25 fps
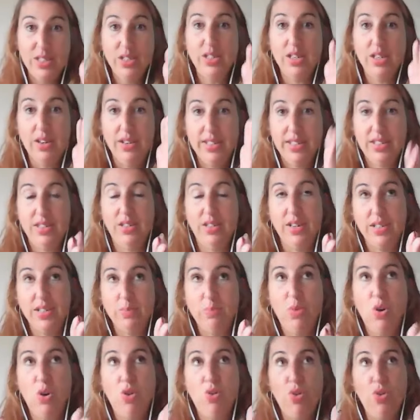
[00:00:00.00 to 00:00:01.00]
you know, it's nice
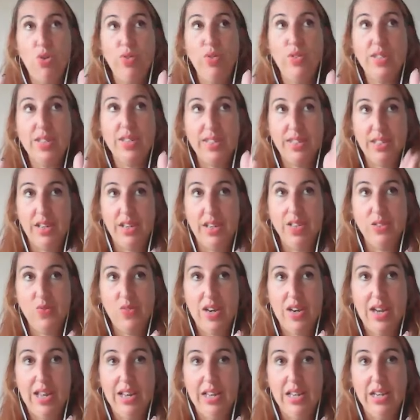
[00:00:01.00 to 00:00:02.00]
morals, it's nice
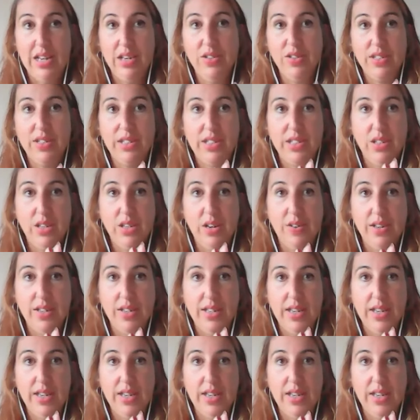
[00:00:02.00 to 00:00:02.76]
values, you know, it,